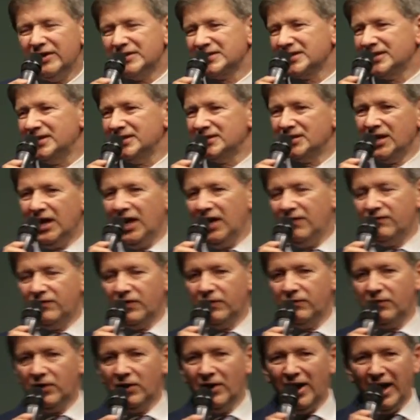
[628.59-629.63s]
risk is
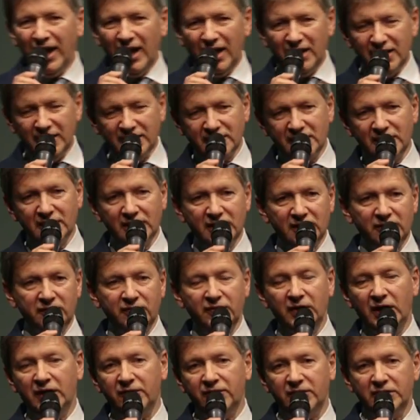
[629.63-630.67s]
everywhere. Anything
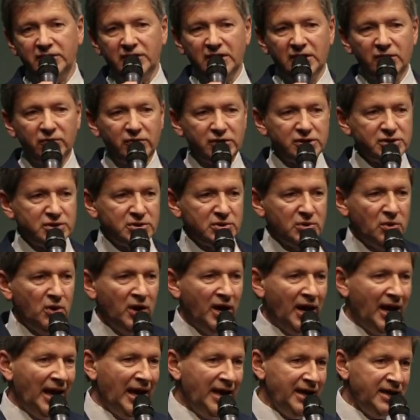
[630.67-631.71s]
and everything we do
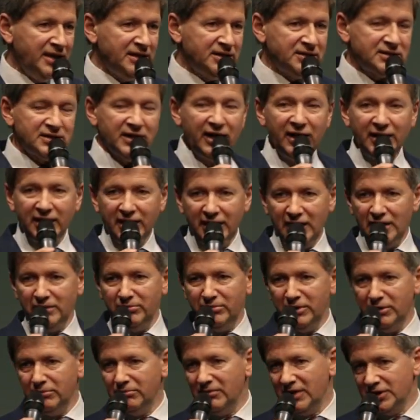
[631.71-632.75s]
is and can
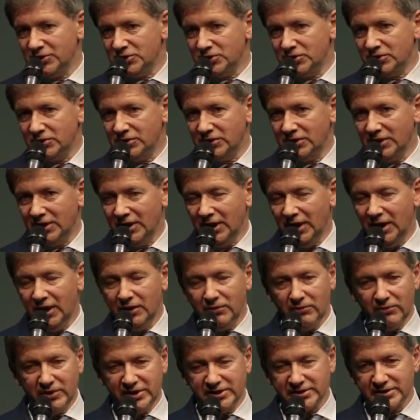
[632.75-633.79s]
be measured
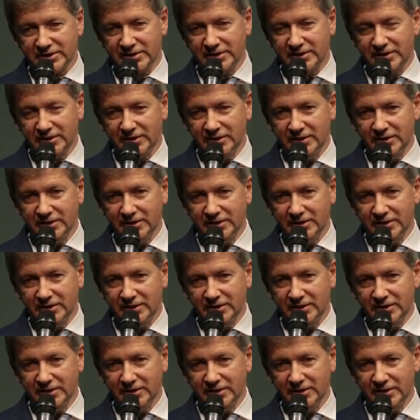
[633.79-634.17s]
in risk.